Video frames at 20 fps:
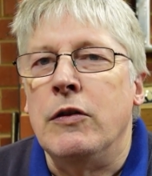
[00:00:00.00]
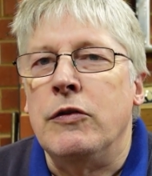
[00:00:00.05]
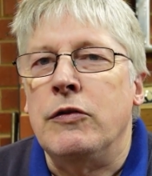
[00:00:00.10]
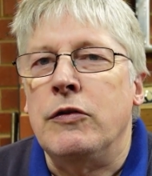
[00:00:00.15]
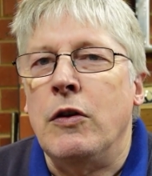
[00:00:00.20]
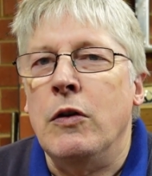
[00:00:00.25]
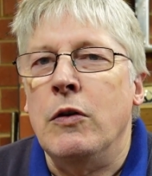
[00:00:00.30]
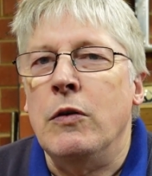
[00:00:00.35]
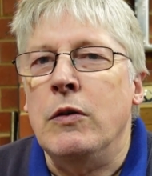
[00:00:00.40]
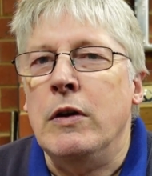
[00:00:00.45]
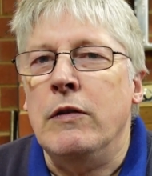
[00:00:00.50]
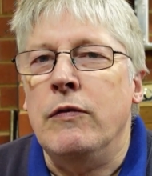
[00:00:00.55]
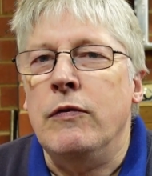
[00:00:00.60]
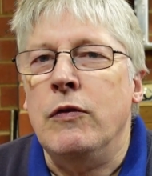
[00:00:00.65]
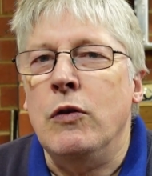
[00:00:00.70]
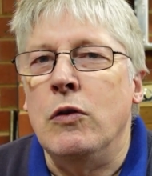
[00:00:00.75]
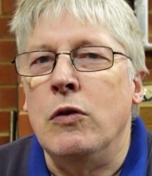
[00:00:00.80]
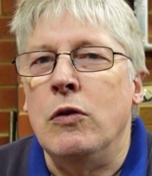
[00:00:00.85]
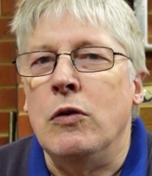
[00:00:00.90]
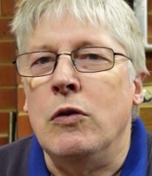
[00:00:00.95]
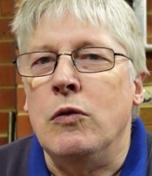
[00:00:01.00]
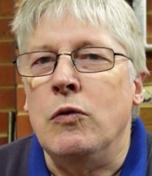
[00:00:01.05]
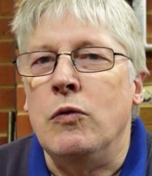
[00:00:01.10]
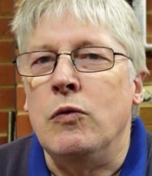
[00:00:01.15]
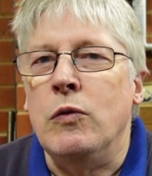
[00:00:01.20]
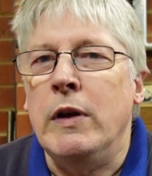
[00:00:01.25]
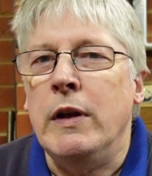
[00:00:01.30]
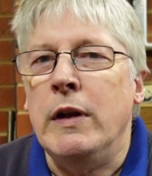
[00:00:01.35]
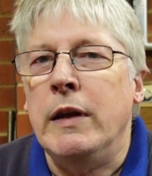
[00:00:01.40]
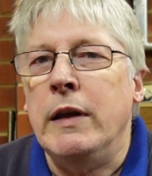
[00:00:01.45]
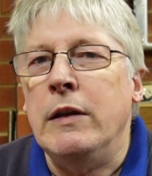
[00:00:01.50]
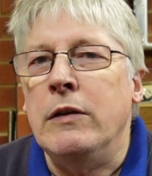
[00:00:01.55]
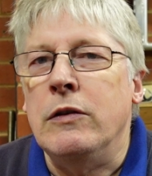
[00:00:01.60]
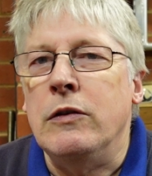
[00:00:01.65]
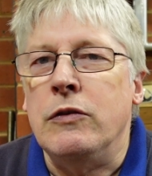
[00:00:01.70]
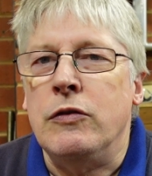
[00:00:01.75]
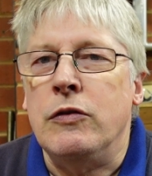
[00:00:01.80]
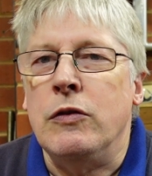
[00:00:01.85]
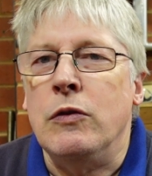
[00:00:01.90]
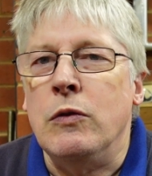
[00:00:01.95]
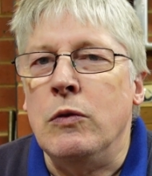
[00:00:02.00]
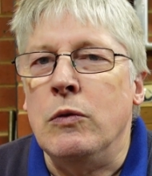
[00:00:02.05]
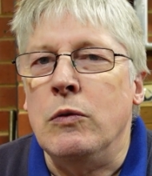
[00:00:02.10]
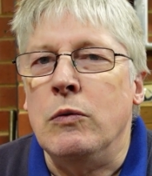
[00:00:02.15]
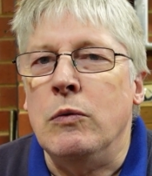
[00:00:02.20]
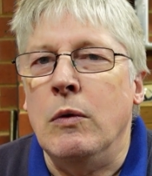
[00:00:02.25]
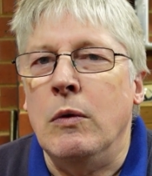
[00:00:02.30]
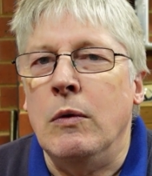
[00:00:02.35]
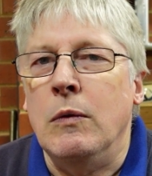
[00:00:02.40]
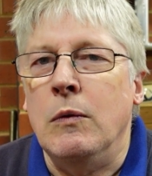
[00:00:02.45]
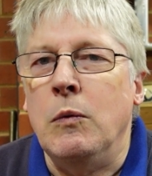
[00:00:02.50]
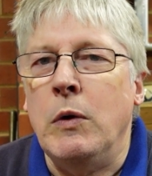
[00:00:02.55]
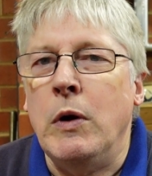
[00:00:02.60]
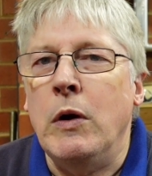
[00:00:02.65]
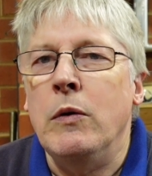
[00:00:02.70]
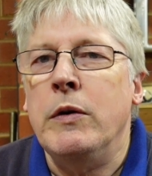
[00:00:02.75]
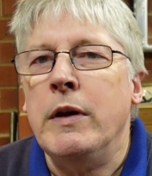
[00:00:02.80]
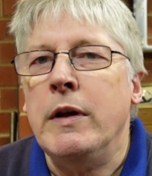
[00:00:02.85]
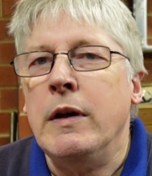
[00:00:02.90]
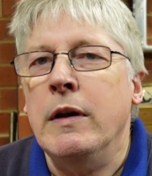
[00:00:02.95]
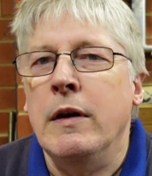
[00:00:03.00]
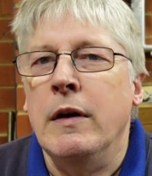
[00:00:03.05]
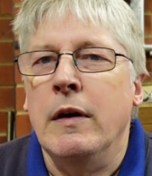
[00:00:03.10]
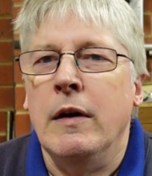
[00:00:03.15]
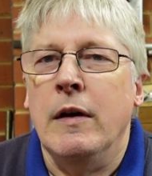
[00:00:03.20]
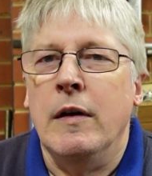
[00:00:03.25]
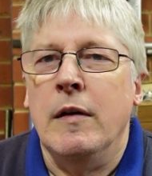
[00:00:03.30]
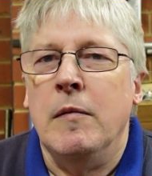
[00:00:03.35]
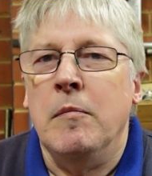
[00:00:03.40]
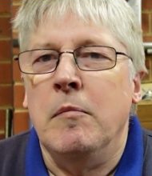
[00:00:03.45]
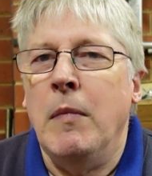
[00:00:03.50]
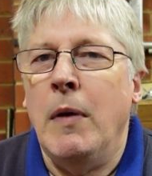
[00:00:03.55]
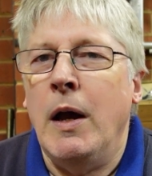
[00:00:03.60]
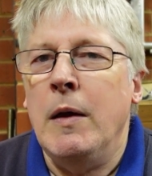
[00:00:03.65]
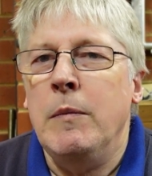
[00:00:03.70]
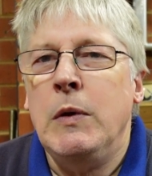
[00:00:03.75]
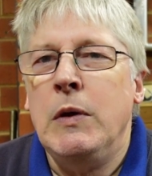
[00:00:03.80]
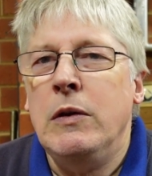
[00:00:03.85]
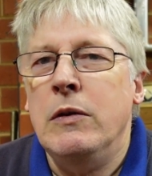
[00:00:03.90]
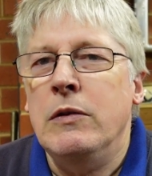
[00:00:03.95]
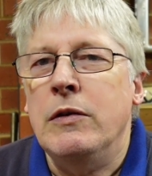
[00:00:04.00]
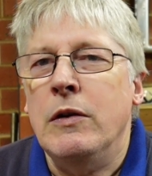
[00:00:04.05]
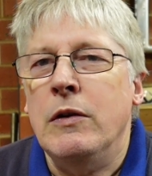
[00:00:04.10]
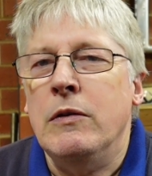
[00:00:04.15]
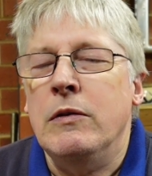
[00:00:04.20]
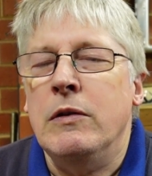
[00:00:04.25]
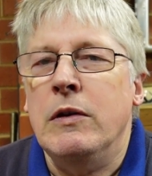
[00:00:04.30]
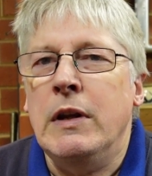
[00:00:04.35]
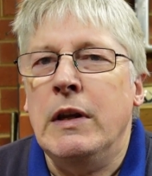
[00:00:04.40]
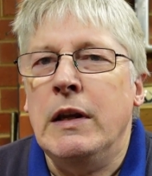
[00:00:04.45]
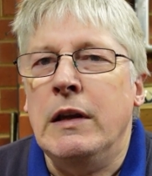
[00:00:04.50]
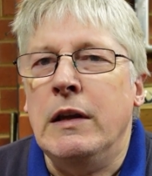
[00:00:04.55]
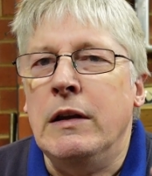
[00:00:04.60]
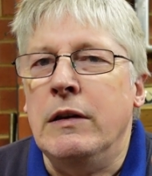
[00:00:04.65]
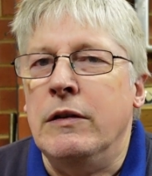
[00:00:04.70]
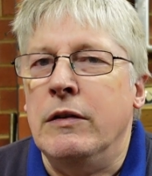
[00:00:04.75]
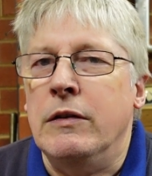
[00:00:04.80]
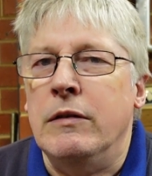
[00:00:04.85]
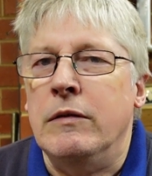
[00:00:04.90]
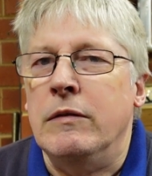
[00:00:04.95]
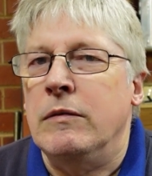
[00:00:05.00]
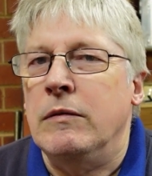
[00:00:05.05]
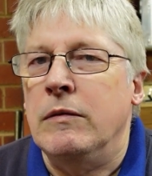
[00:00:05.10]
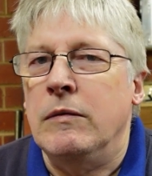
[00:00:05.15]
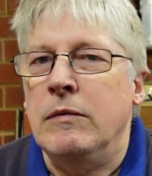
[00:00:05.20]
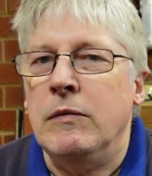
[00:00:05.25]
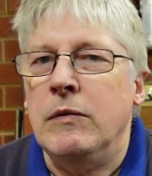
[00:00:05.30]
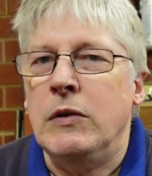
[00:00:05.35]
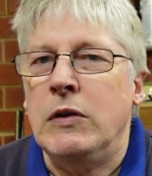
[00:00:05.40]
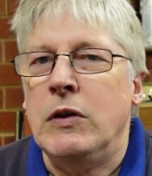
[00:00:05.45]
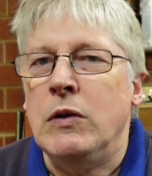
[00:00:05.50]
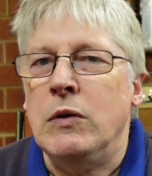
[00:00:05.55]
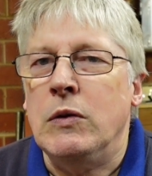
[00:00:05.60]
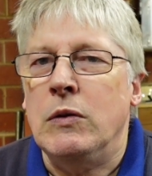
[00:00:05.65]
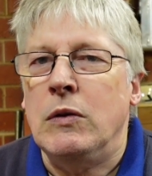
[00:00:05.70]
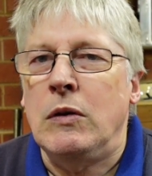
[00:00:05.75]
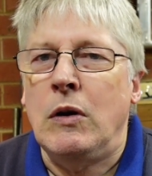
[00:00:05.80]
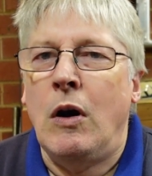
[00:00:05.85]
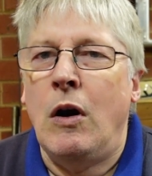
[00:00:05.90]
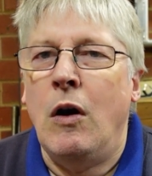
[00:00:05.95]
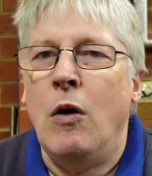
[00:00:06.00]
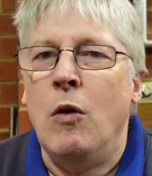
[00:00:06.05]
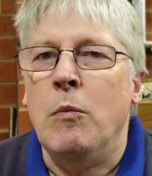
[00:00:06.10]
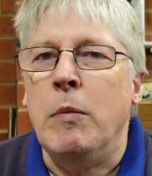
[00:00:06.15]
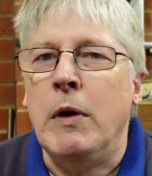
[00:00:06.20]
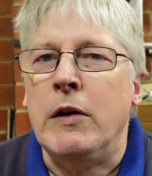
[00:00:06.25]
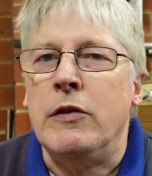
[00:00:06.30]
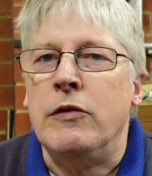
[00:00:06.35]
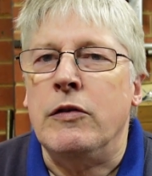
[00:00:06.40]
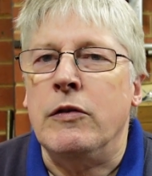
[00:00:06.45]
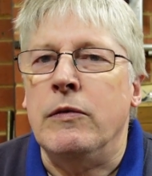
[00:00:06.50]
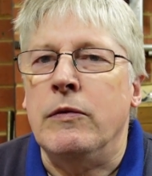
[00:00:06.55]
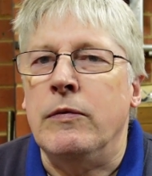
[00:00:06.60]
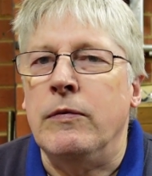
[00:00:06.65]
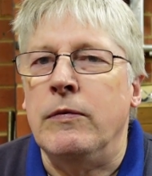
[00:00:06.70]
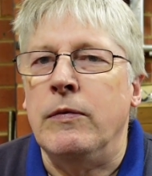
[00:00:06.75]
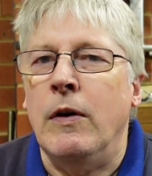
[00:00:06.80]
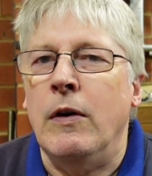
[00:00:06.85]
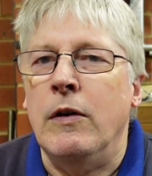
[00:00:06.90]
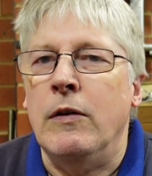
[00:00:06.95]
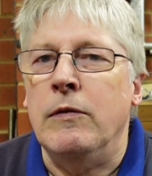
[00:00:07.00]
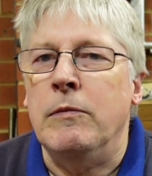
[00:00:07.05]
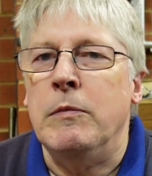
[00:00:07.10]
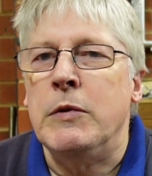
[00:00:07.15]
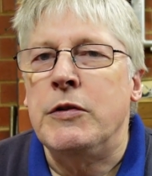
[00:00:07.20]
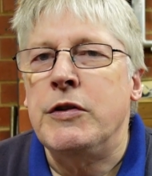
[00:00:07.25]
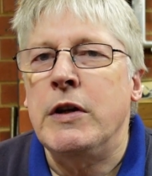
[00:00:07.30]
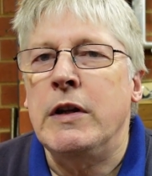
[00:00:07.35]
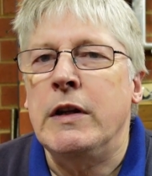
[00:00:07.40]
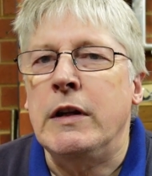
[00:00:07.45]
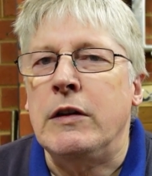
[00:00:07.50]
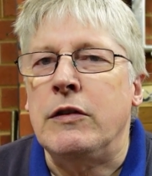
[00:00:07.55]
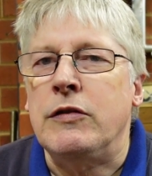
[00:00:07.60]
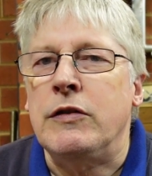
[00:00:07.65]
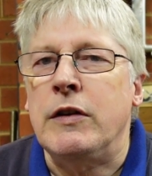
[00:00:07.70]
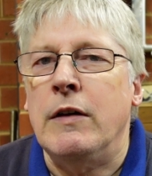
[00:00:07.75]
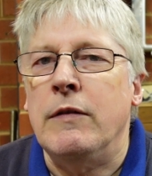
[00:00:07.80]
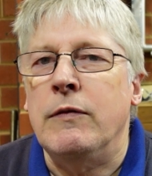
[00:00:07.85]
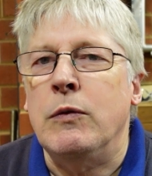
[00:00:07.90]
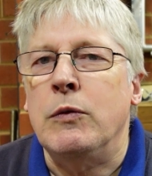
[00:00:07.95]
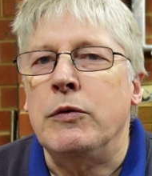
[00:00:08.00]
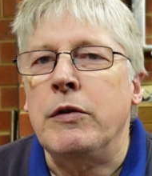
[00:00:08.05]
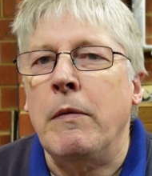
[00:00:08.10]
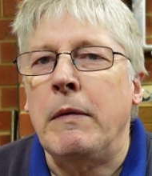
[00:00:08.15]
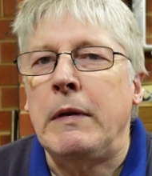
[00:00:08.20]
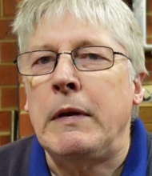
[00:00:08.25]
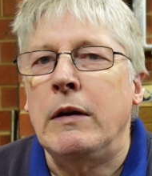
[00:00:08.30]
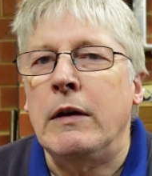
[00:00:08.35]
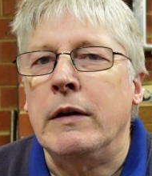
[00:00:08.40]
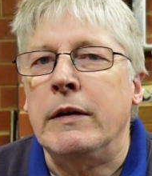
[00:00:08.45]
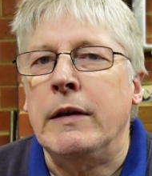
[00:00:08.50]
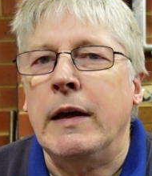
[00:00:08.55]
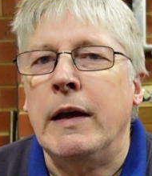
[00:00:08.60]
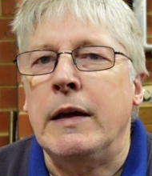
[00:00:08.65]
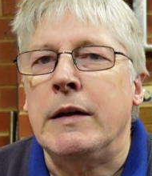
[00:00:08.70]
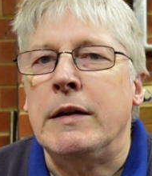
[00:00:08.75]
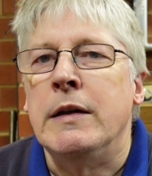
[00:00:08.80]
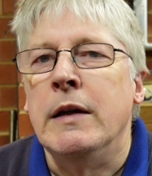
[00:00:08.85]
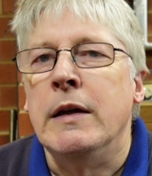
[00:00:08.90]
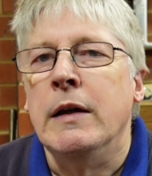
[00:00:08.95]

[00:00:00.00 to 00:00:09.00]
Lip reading: So if you're really into welding, maybe you don't need, a whole bunch of machining stuff or something like that.